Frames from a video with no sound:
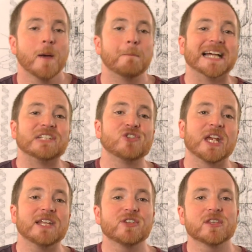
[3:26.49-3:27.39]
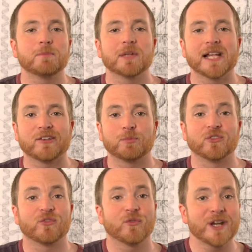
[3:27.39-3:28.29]
by changing the
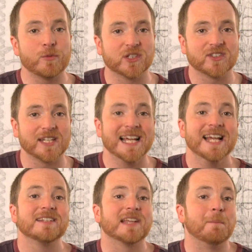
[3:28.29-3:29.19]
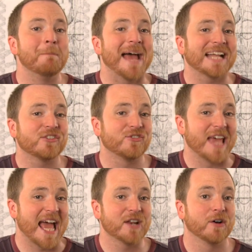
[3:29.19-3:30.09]
plasma's frequency to match
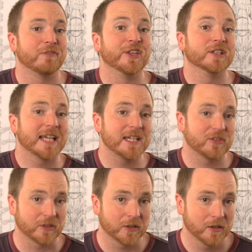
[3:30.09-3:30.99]
that of the laser.